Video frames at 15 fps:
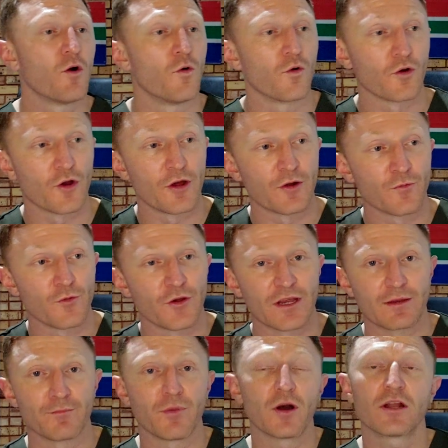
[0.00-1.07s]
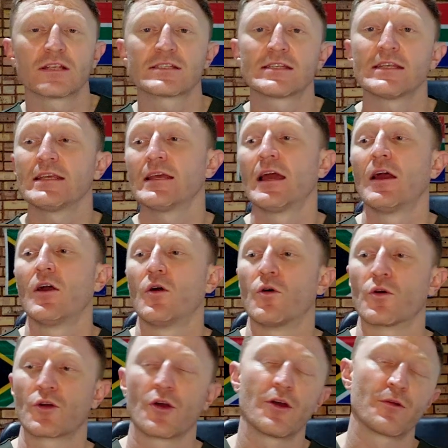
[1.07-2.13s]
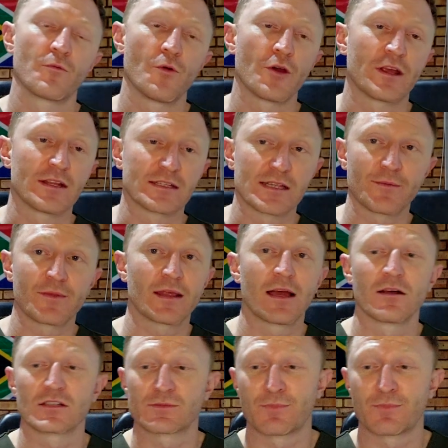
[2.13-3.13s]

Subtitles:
or go and work in policy, or go and work in something else,